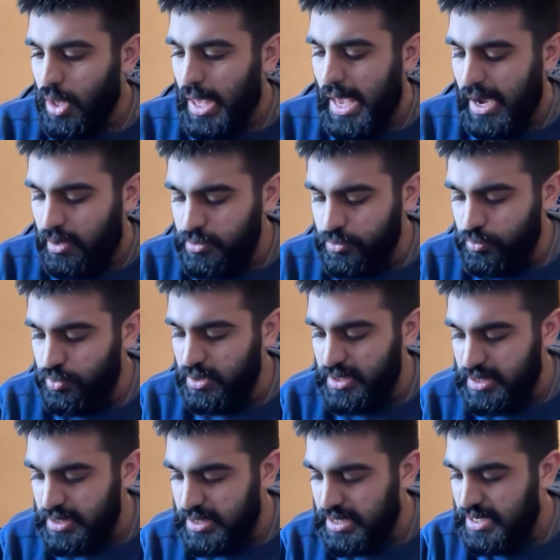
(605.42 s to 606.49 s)
How do
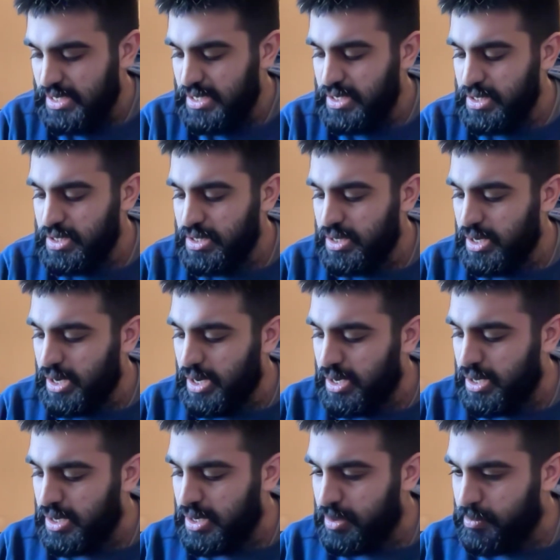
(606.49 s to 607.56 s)
we
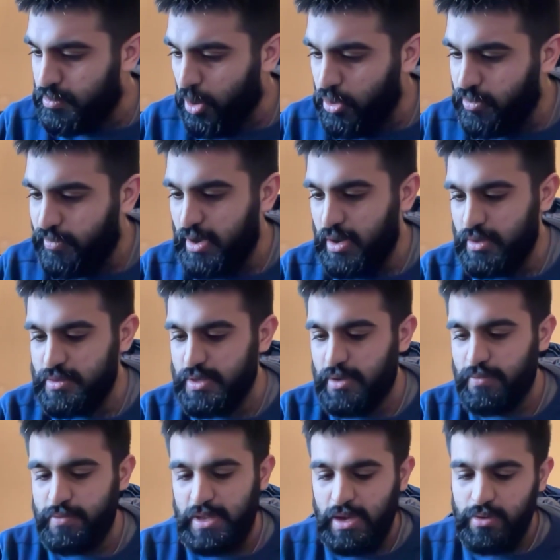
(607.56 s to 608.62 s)
motivate
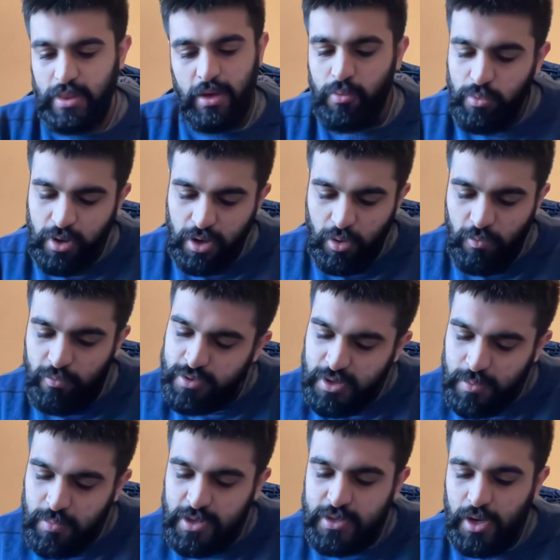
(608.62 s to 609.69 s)
ourselves? Now, there are going to
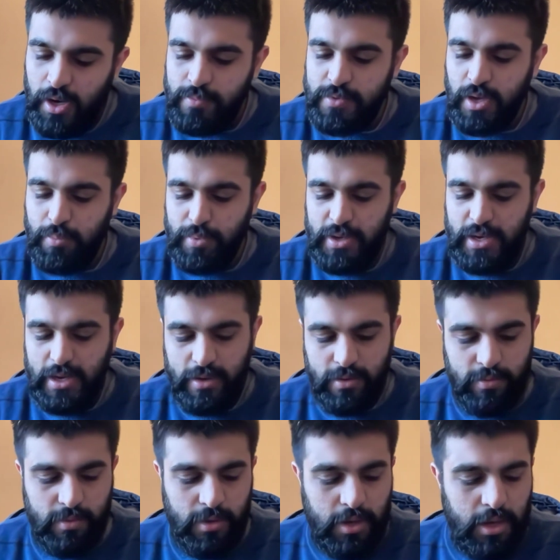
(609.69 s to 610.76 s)
obviously be times up and
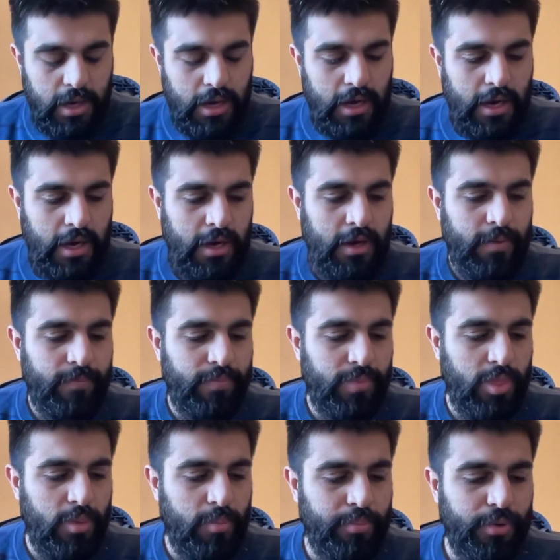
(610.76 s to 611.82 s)
down,
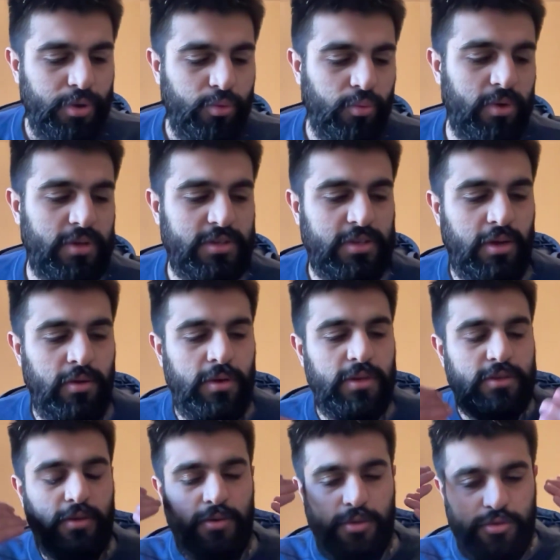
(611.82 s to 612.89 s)
but you want to
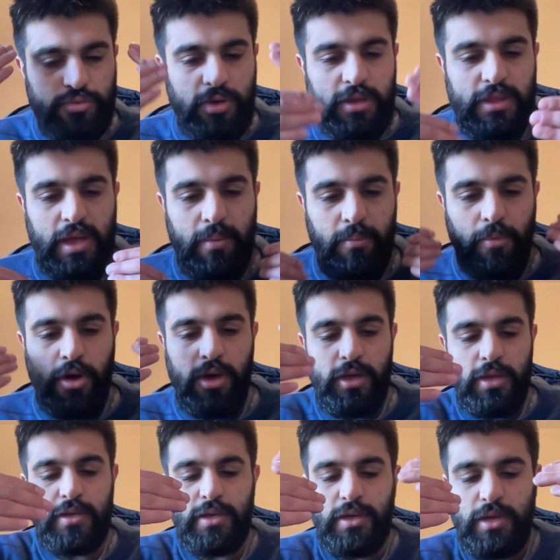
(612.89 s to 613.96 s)
slowly train that
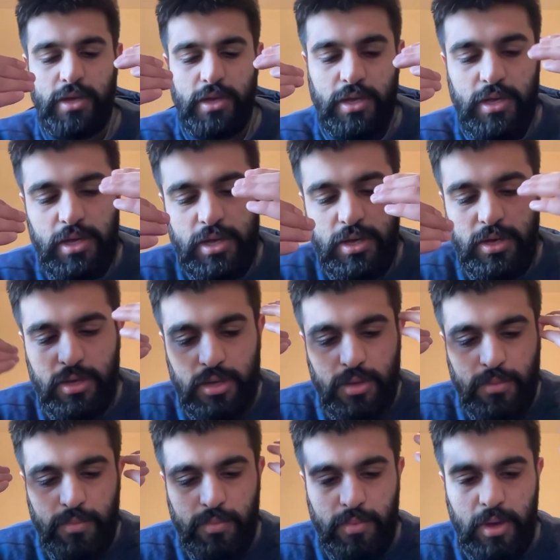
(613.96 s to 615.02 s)
mind
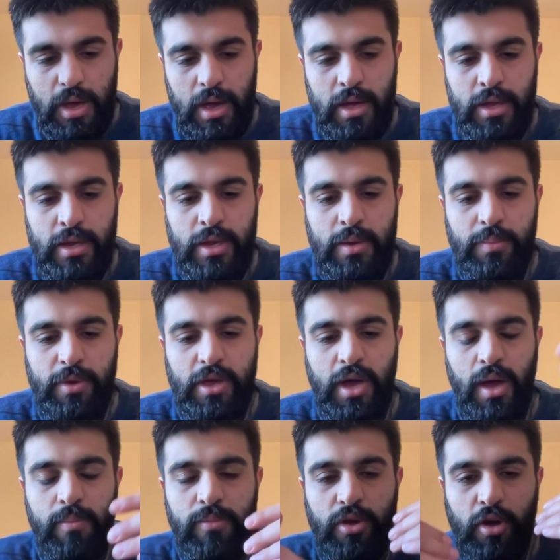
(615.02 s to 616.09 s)
and
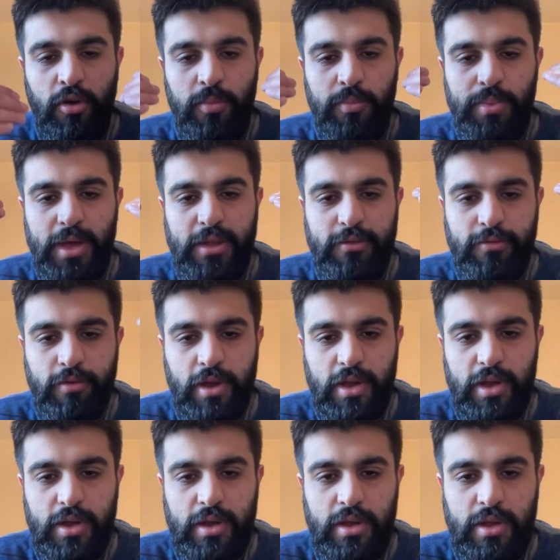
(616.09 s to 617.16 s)
become your own best
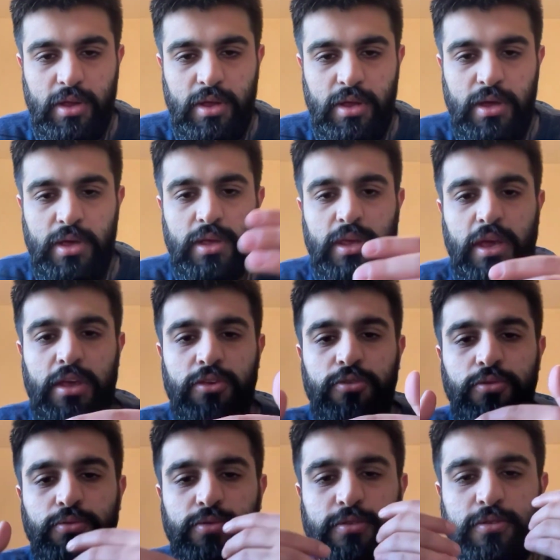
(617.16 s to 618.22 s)
friend. Get
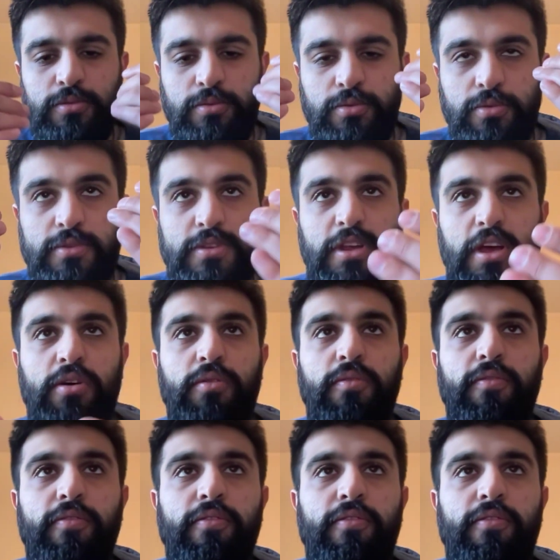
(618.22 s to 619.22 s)
used to yourself.